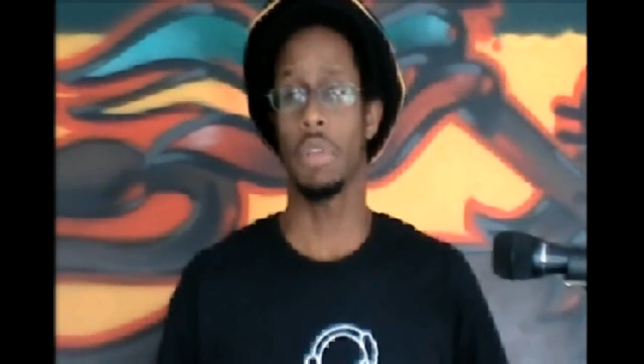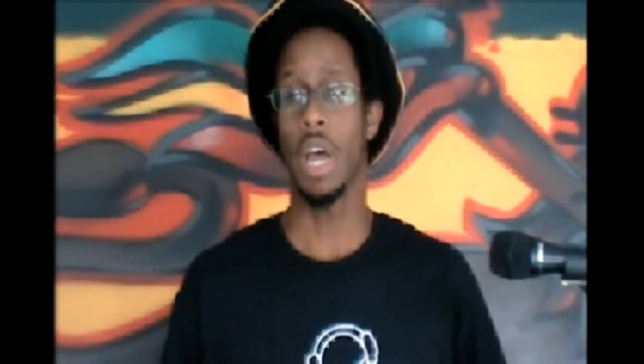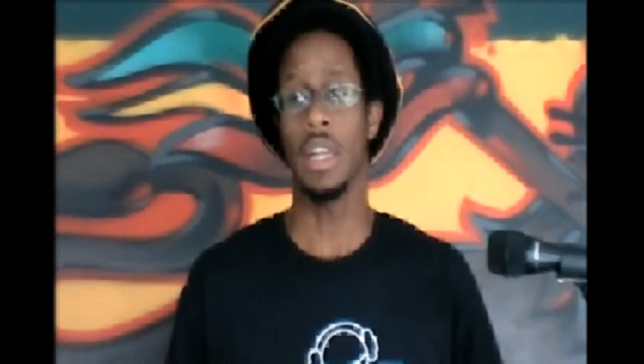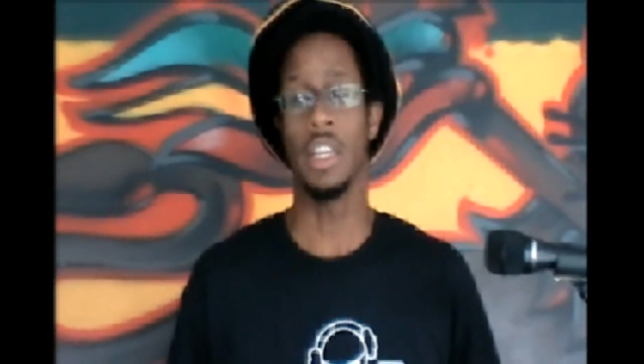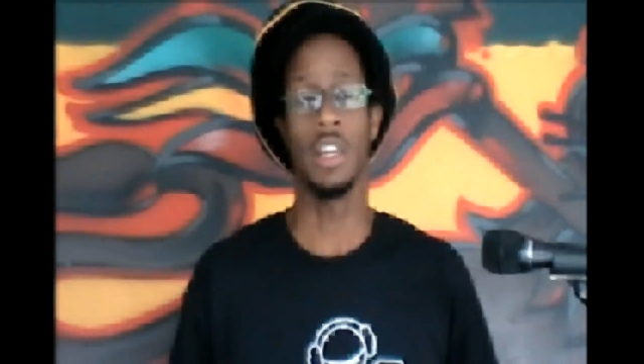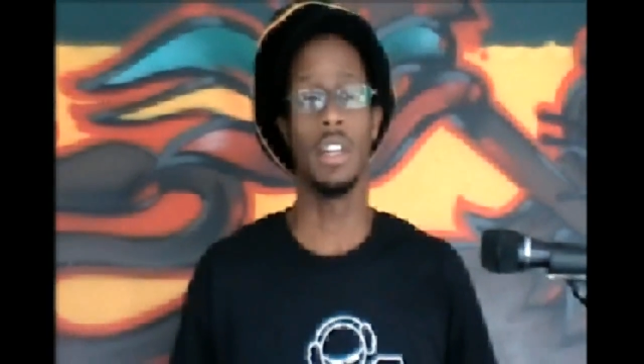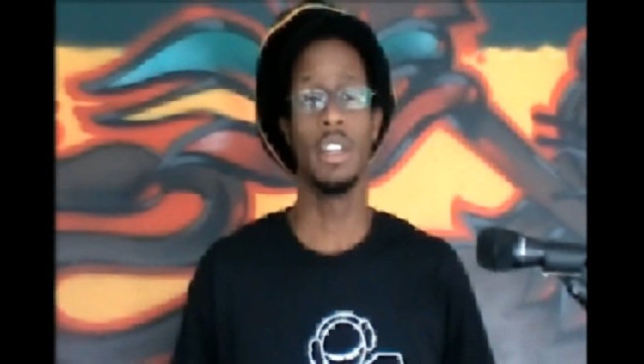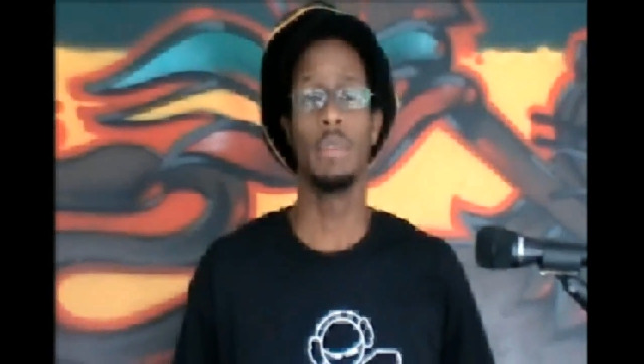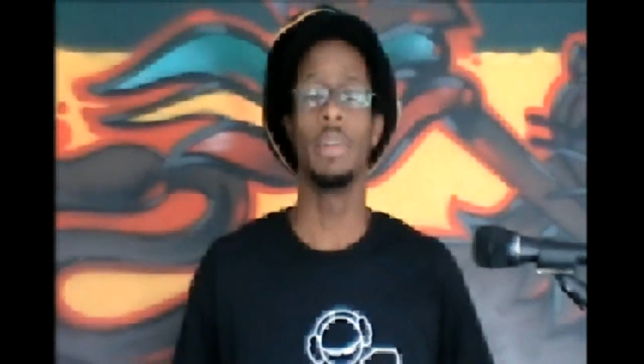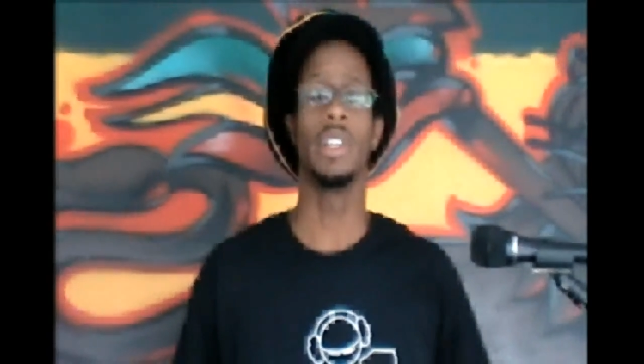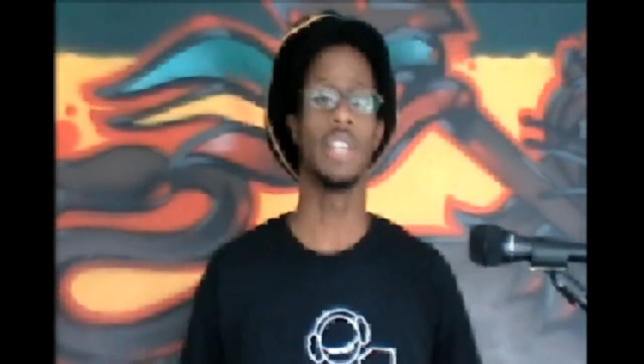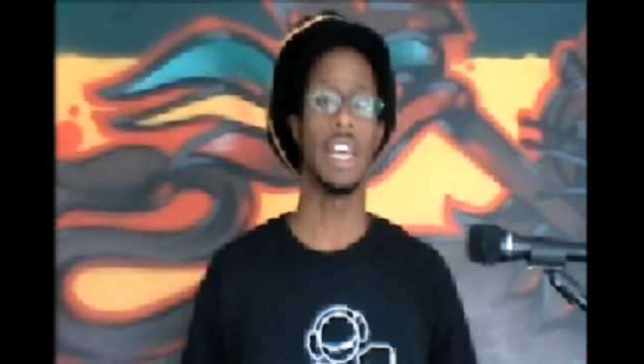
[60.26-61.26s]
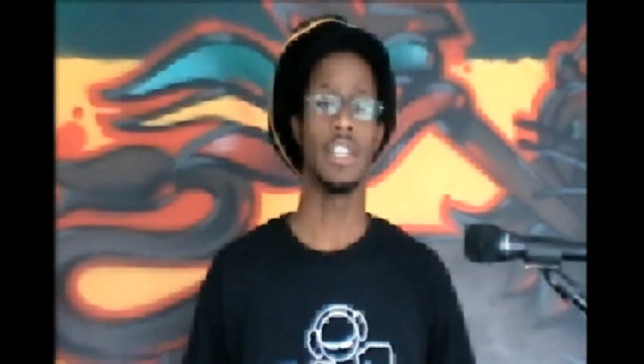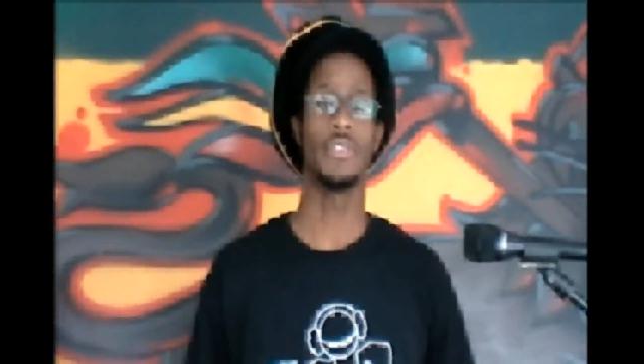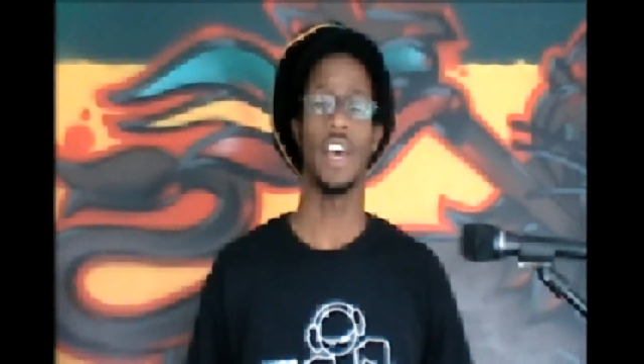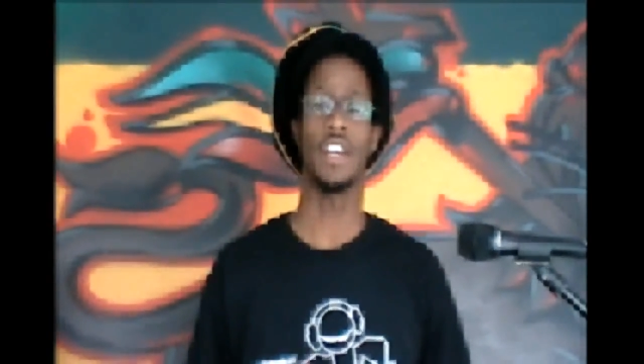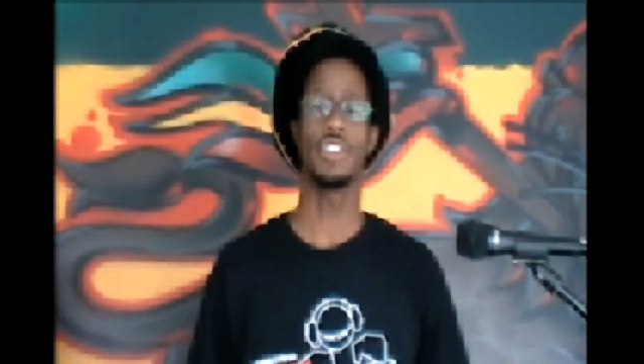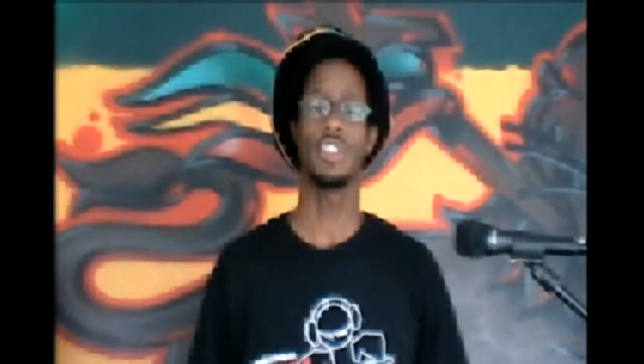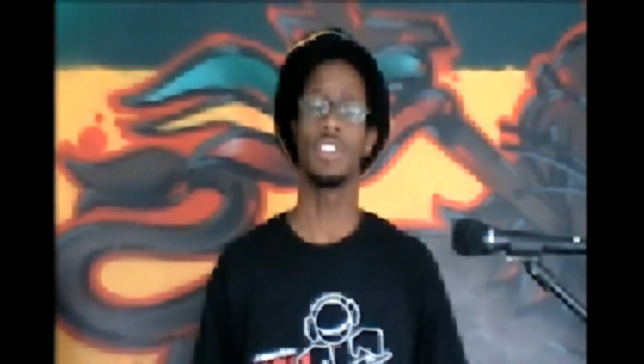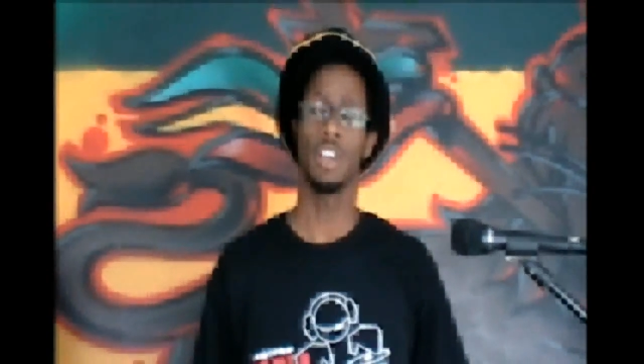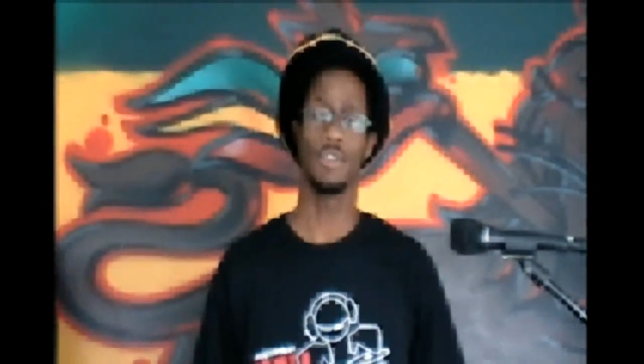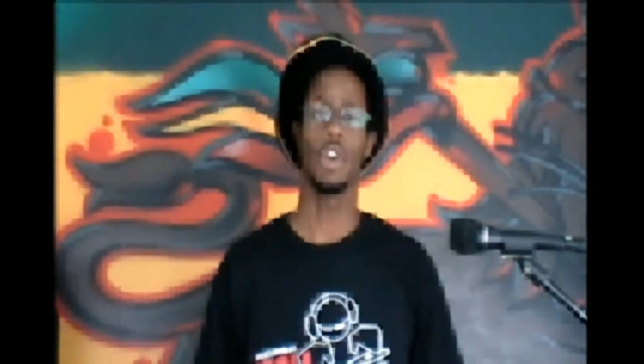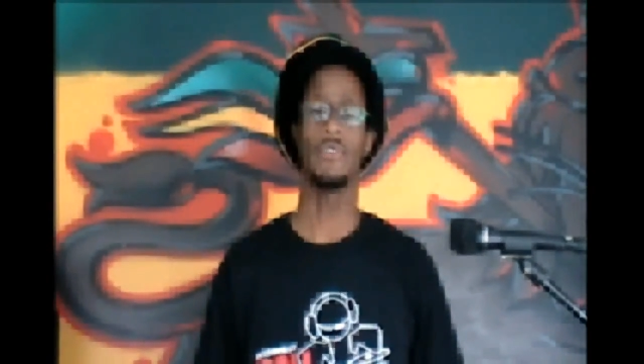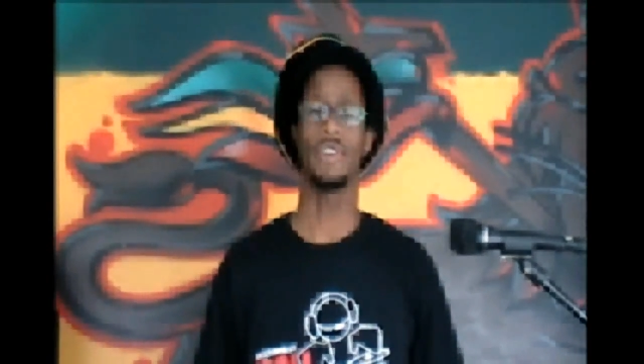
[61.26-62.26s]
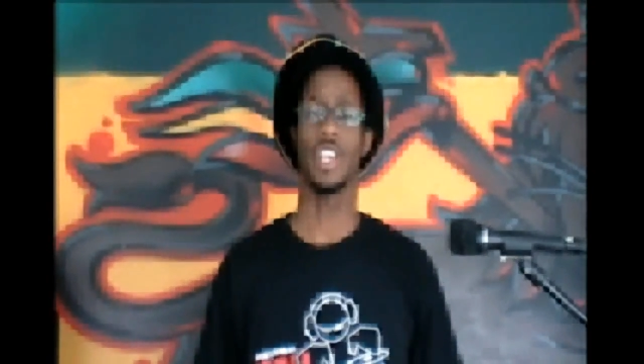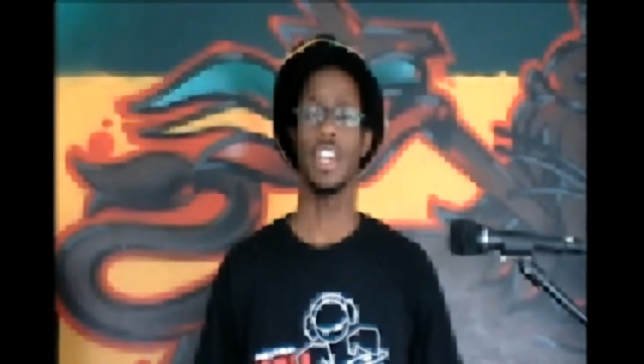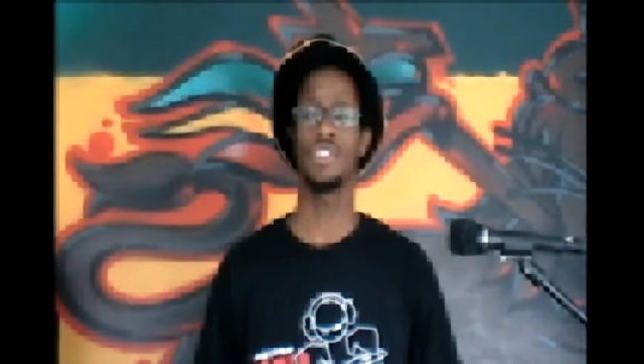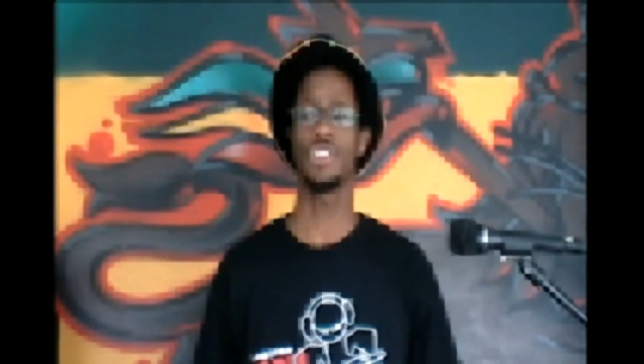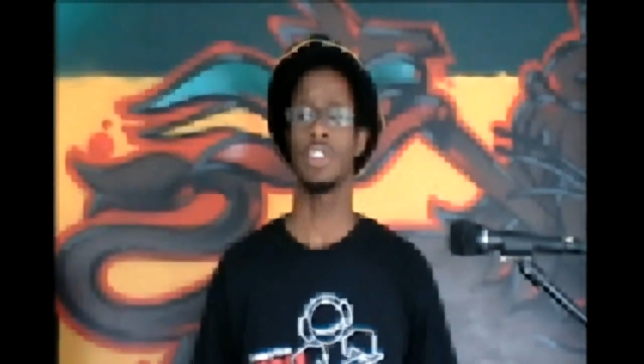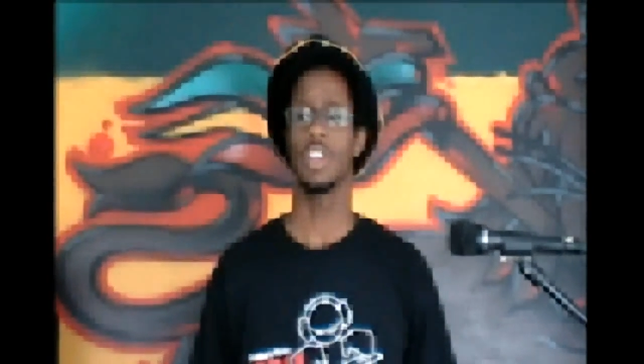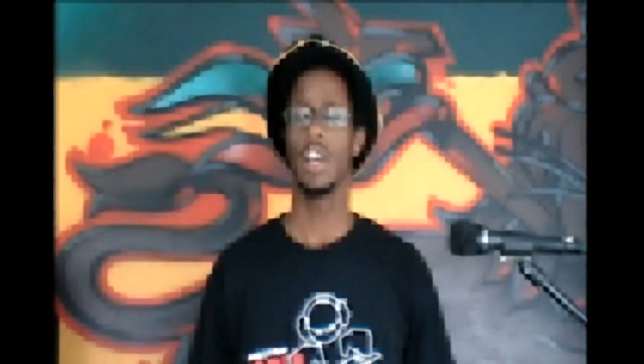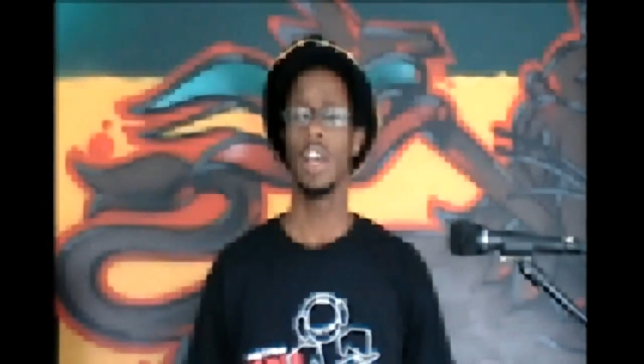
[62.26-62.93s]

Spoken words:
I'd get a little bit of satisfaction, self-gratification,